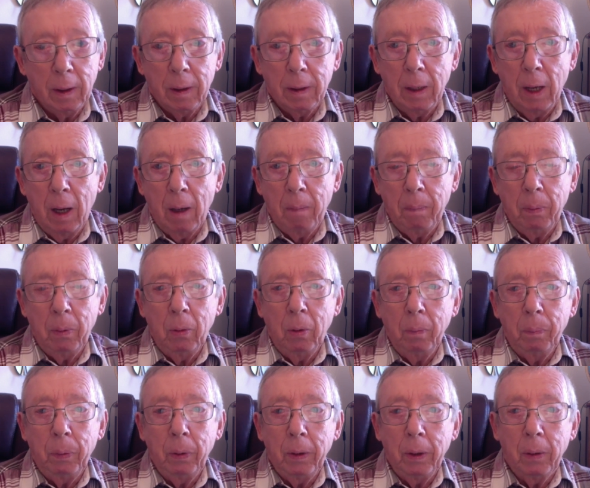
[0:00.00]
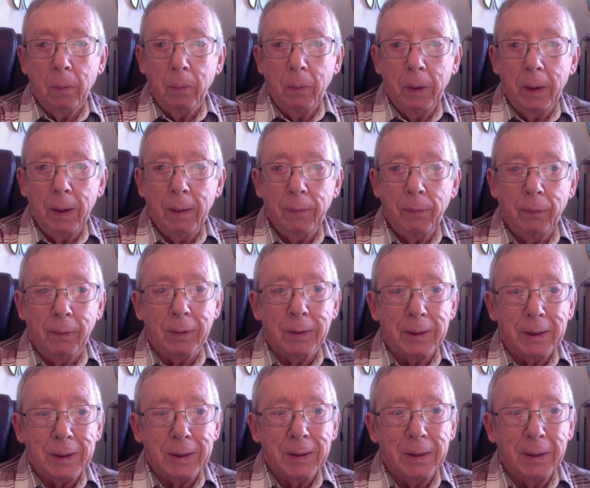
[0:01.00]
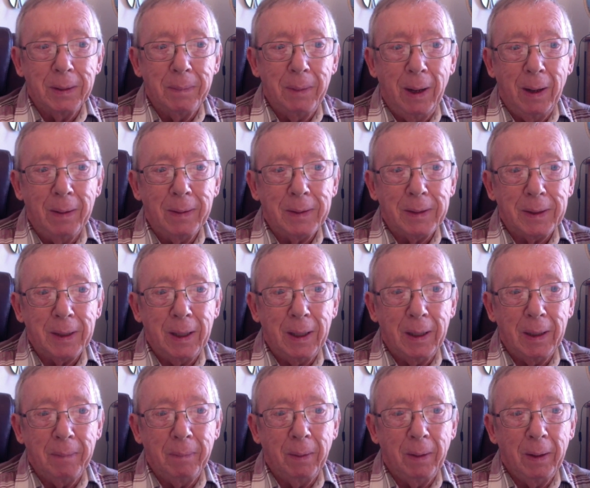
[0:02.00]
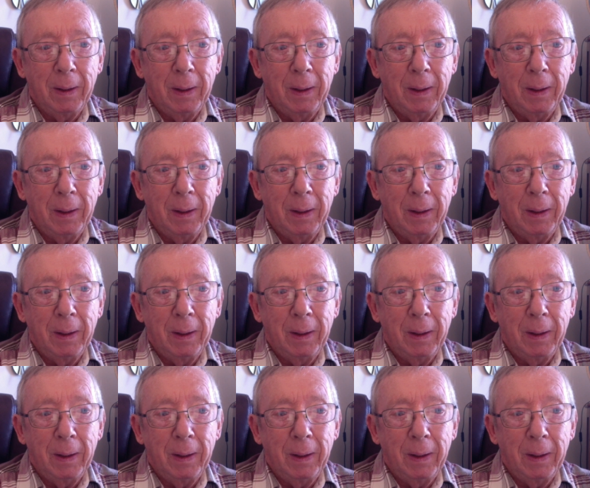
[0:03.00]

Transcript: Now, Paul put up with it for a certain amount of time.